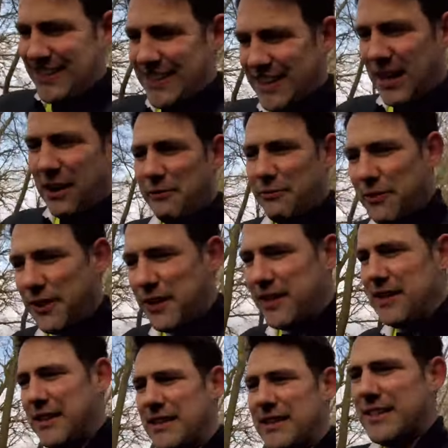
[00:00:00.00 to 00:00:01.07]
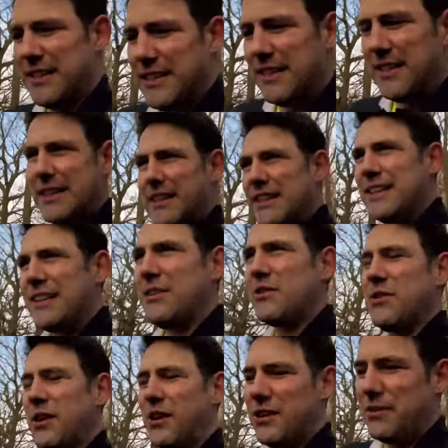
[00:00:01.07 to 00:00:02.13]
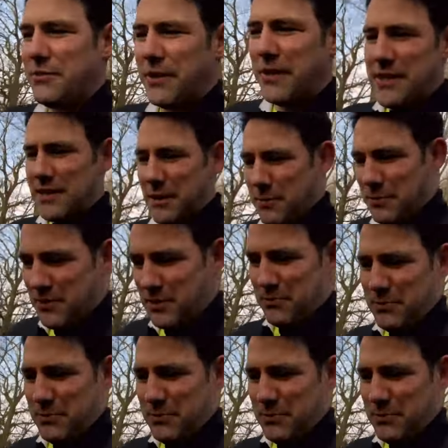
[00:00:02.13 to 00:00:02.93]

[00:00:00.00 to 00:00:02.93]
Hopefully, it'll kind of ease up a little